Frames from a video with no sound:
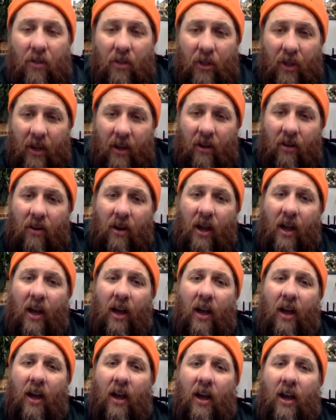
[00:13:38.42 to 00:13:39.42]
They're
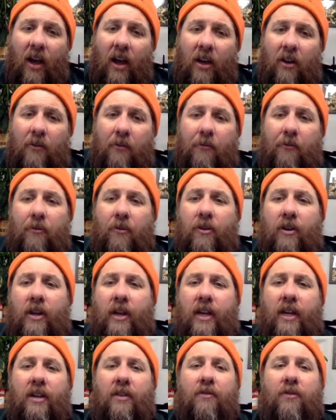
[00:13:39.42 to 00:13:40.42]
not
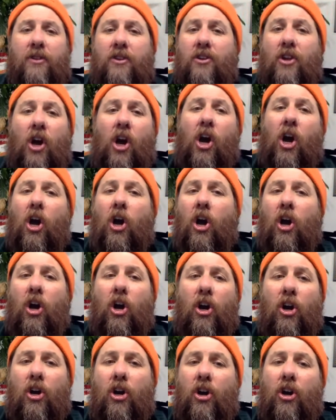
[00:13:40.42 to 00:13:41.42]
afraid of the
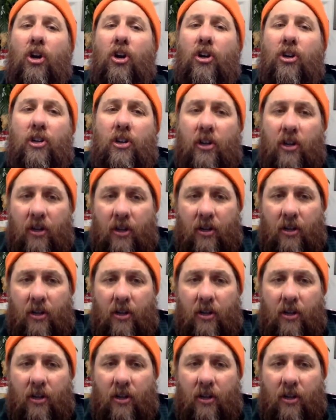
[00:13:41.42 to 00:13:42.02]
dark.